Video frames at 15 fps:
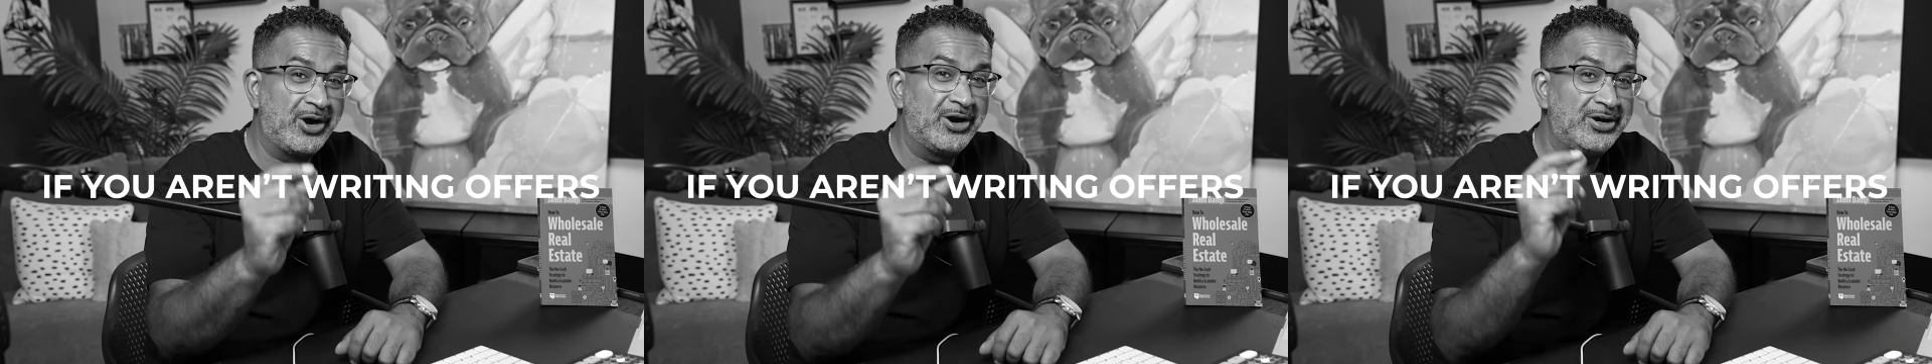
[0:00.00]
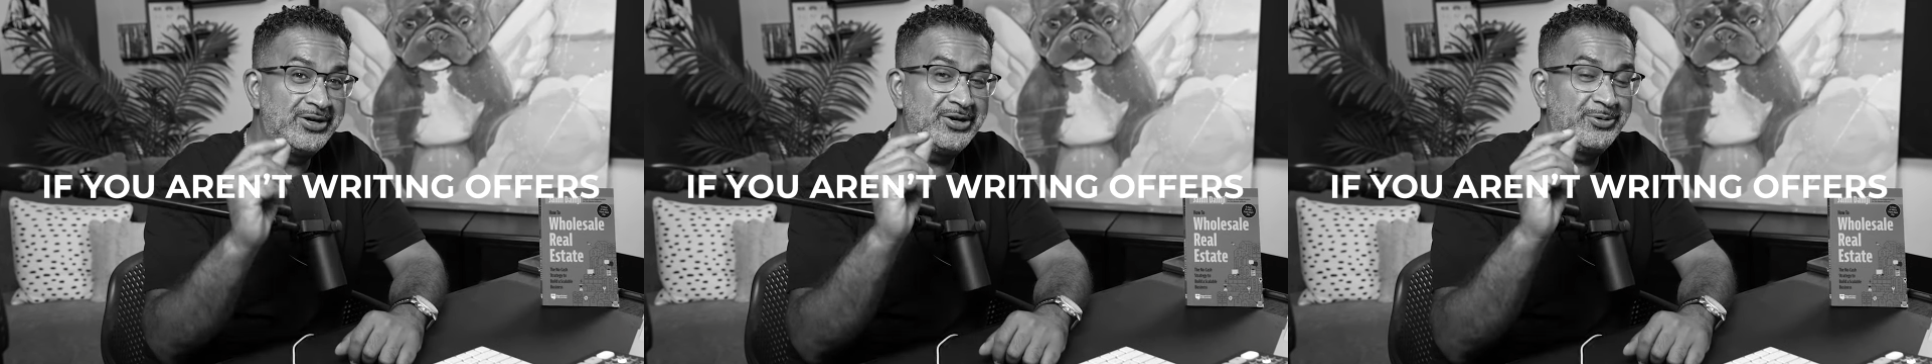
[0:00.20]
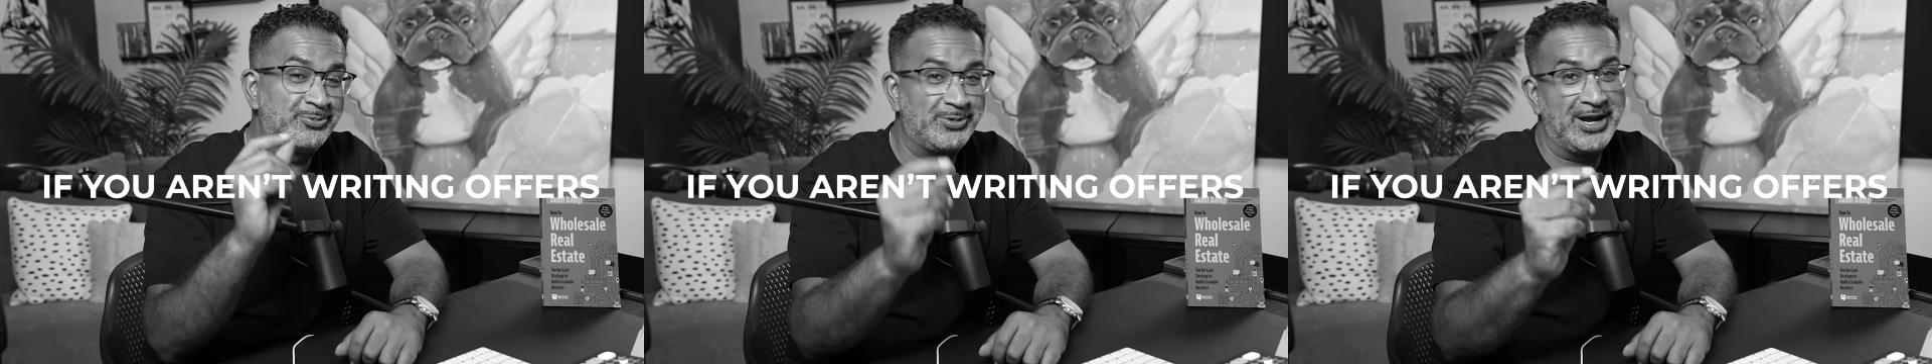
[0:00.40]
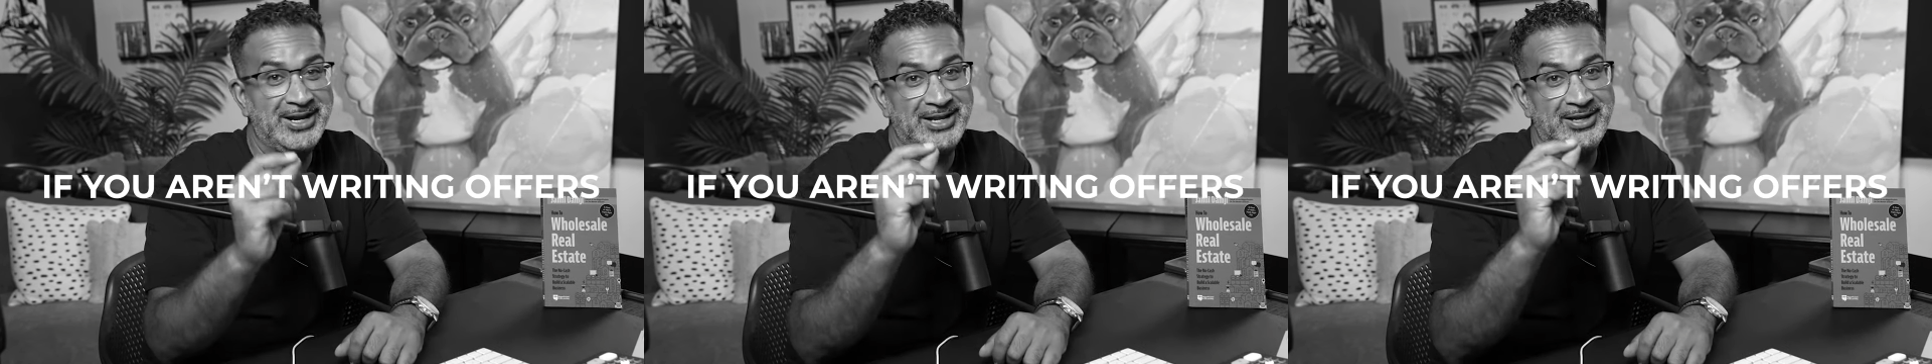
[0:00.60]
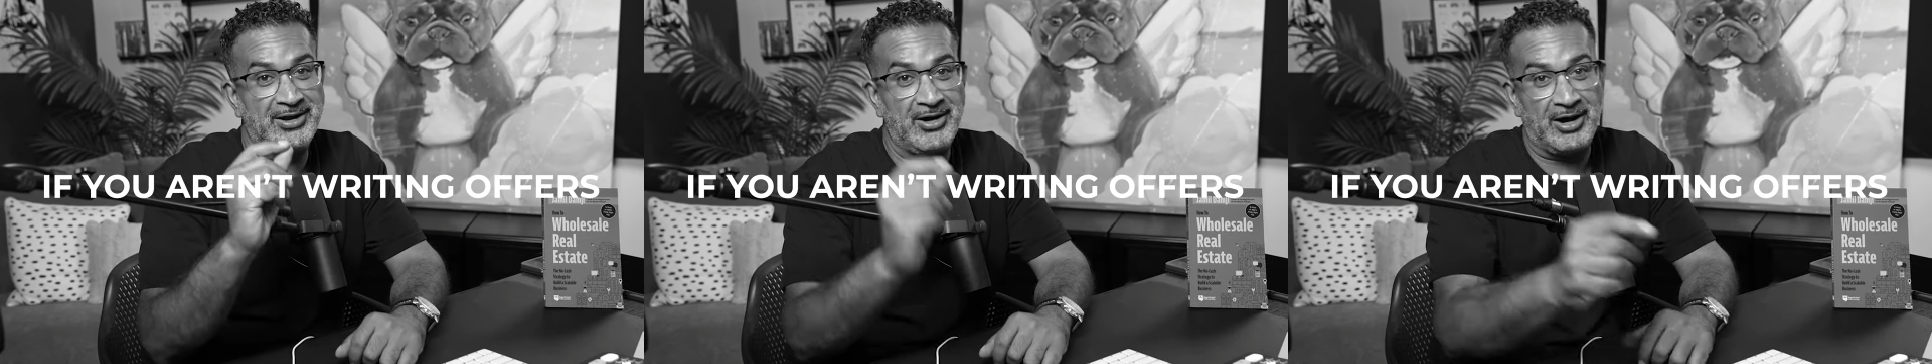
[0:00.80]
aren't
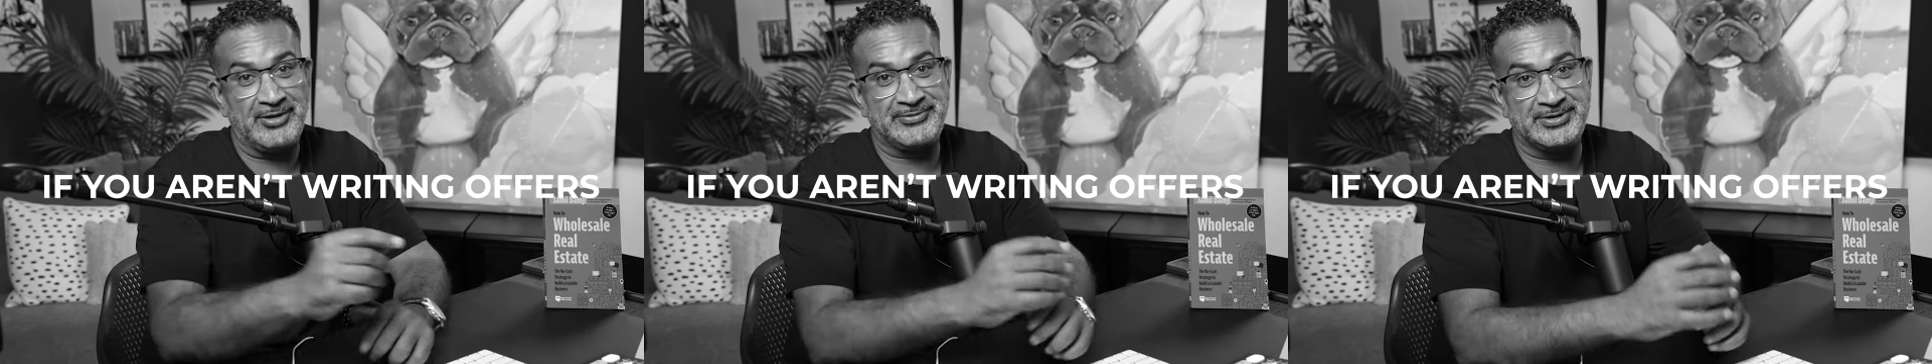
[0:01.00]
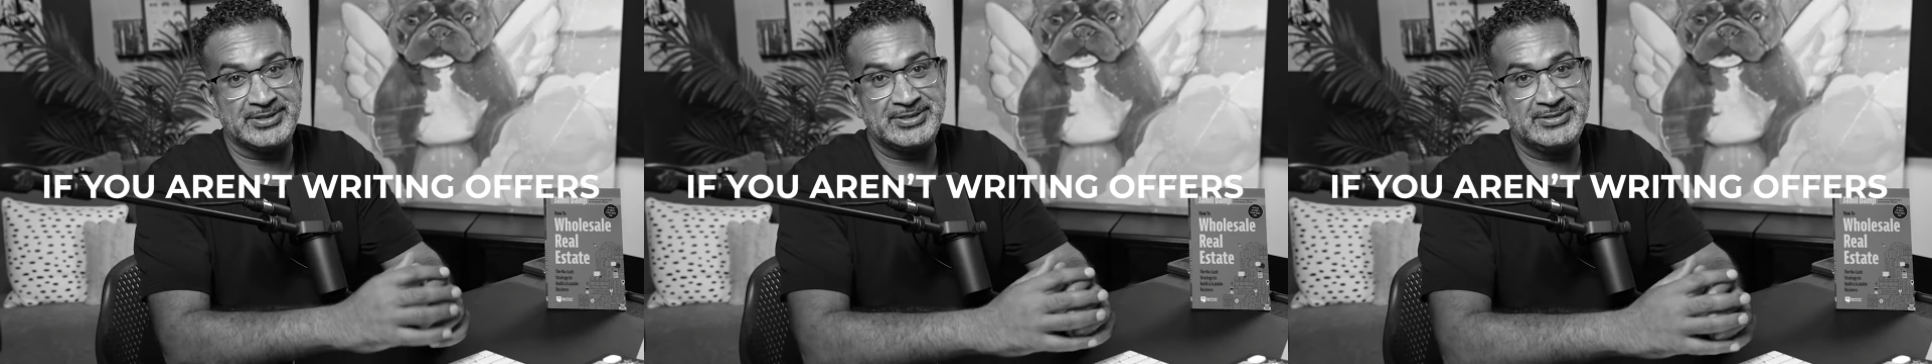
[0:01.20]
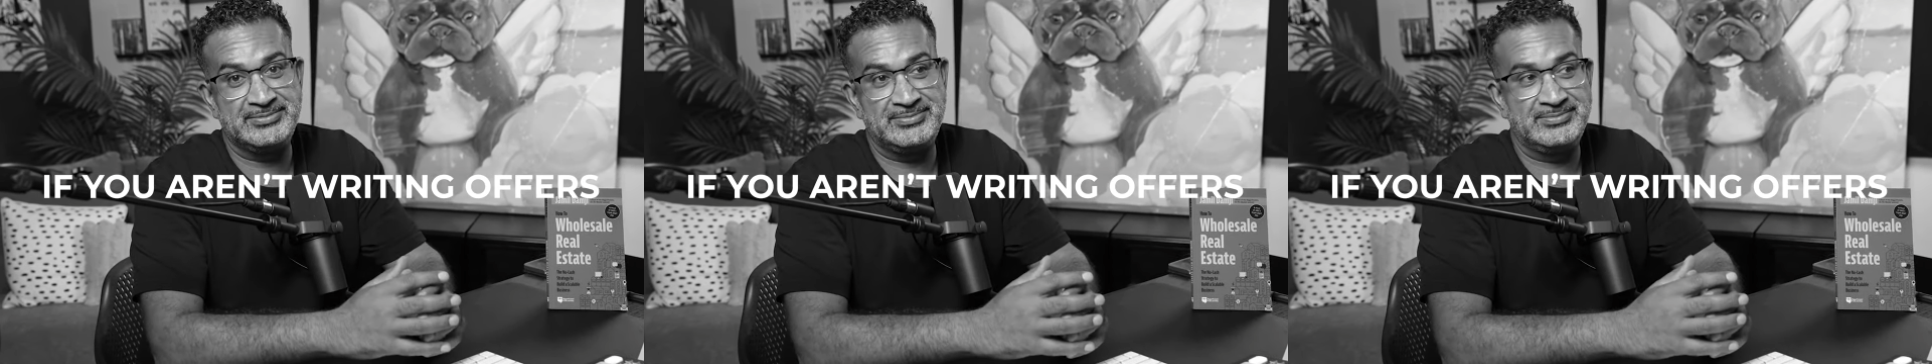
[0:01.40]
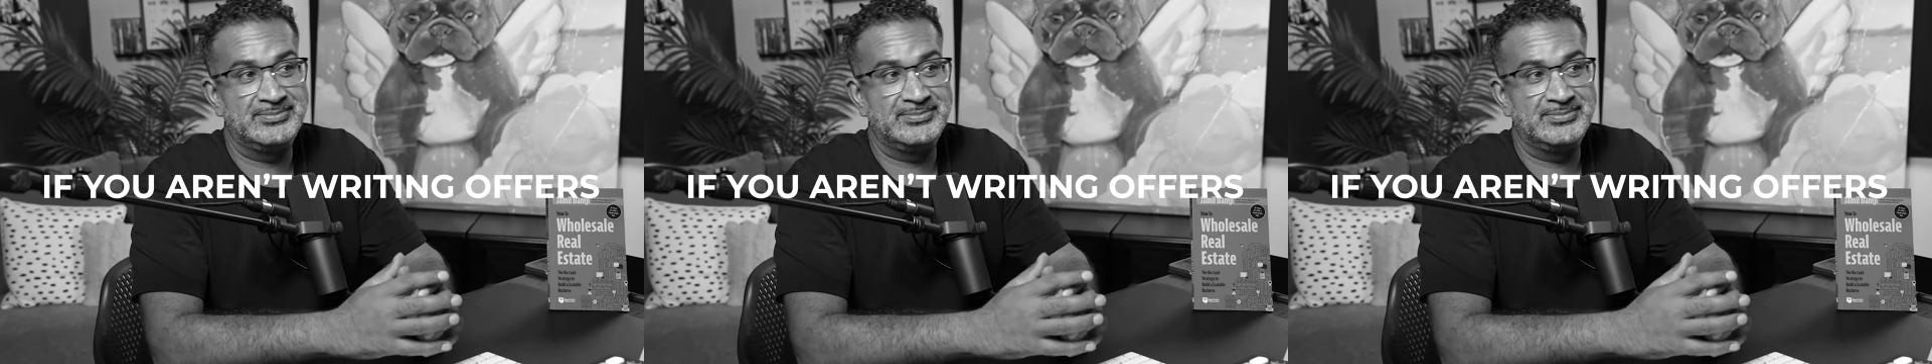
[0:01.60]
writing offers.